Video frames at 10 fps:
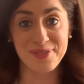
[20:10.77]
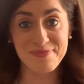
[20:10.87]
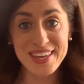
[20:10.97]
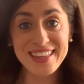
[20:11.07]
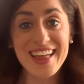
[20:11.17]
will
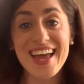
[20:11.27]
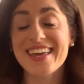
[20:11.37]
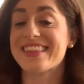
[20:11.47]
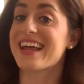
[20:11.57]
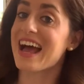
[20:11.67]
be like
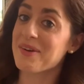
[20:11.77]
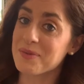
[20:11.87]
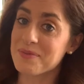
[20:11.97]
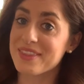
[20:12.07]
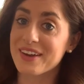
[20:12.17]
and that I
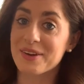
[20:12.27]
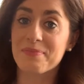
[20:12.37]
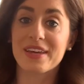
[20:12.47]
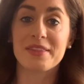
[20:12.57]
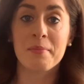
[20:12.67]
will be there to
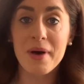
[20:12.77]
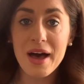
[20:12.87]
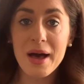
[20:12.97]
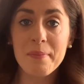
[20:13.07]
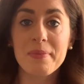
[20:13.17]
pick them
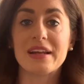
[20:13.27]
up,